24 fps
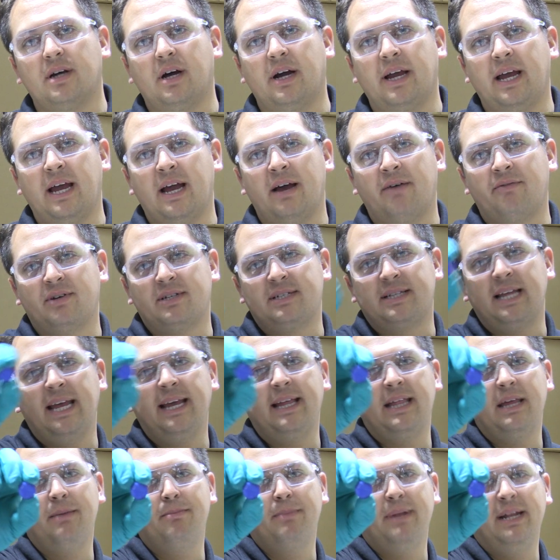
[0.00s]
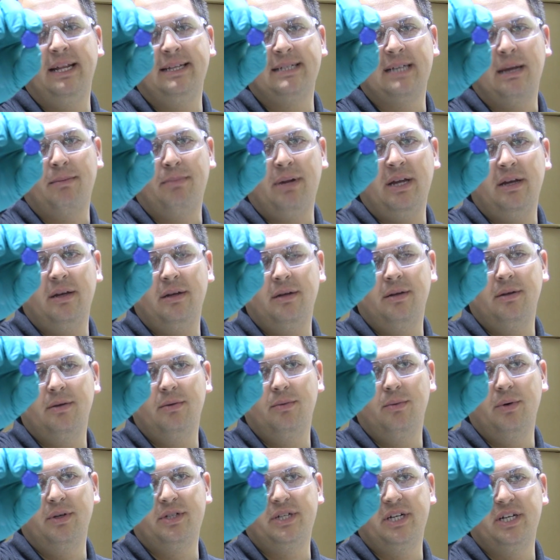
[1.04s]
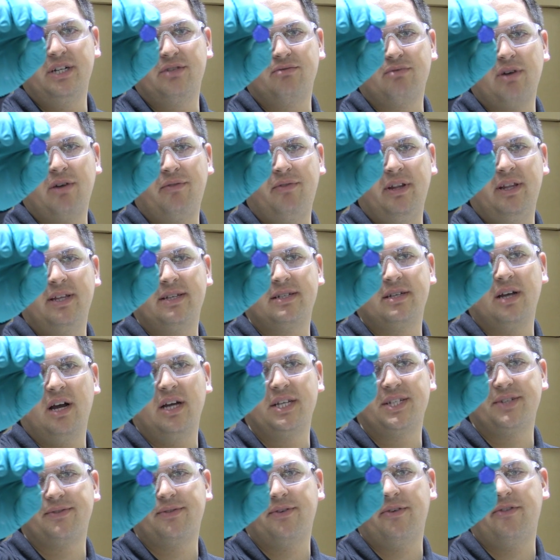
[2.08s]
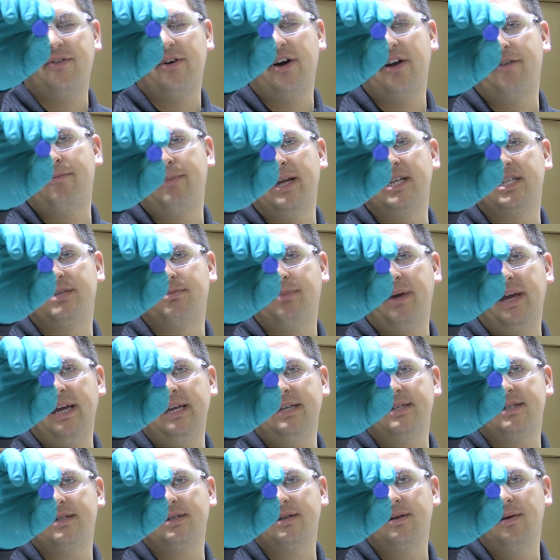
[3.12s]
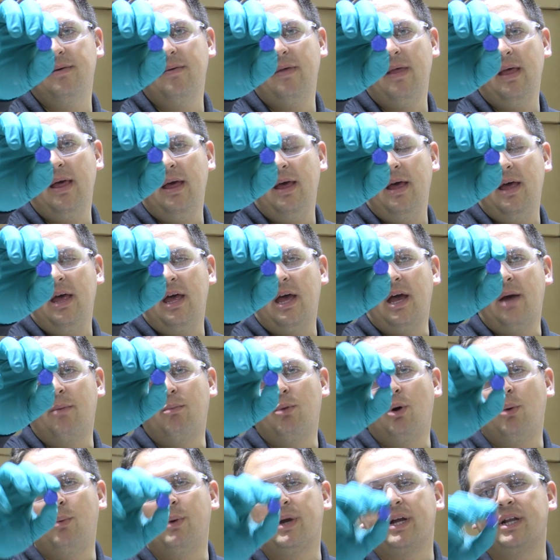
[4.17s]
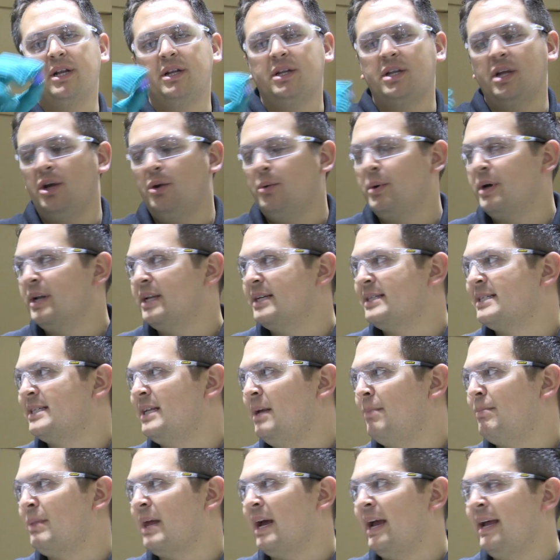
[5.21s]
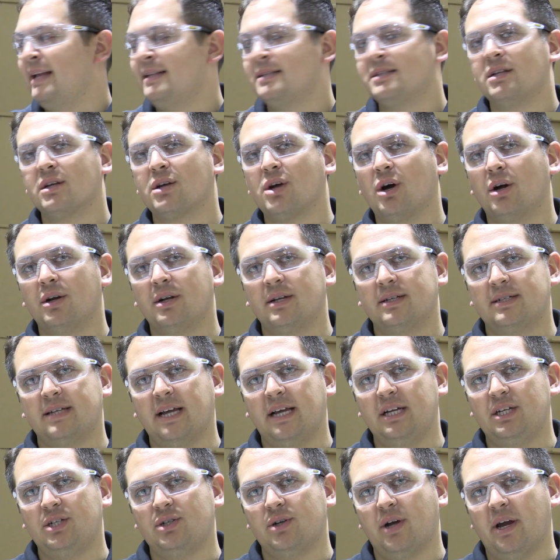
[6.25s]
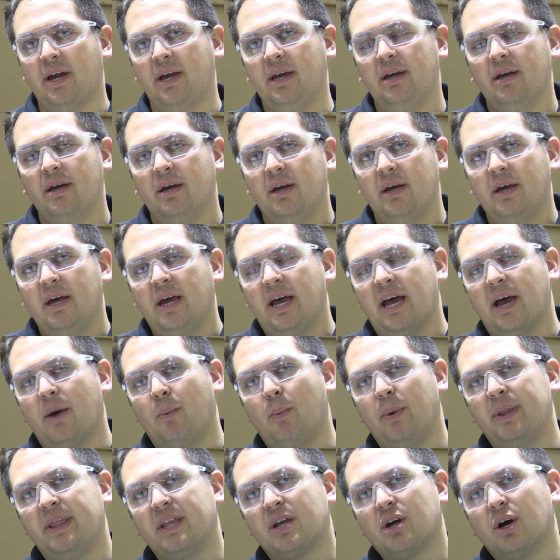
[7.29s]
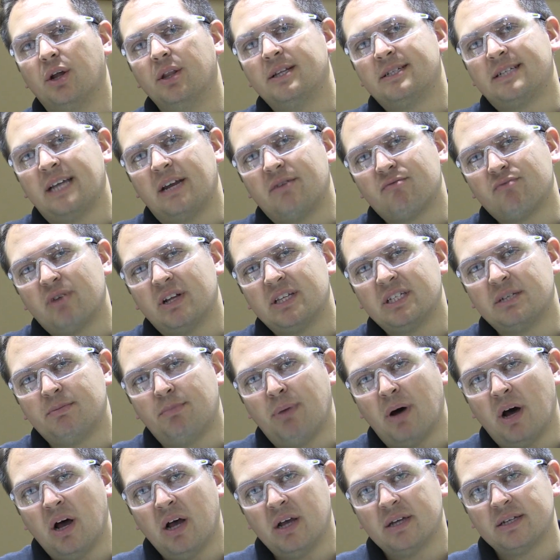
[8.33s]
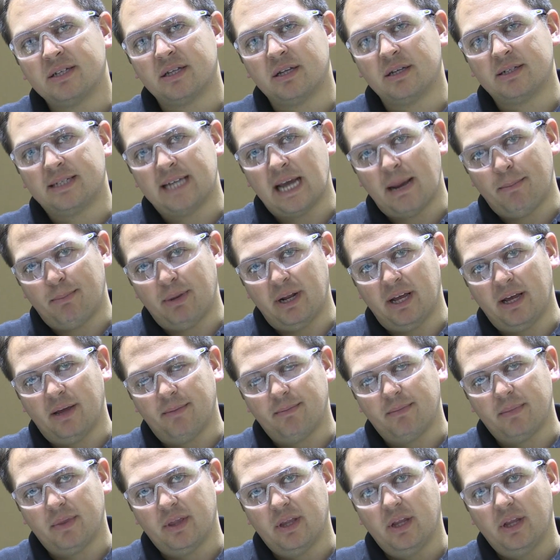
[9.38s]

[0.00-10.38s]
I have a Stakely mini tablet, which is roughly the size of a 5p piece. And what we're going to do, we're going to slip that into the condensate tray, and when the condensate runs past the tablet,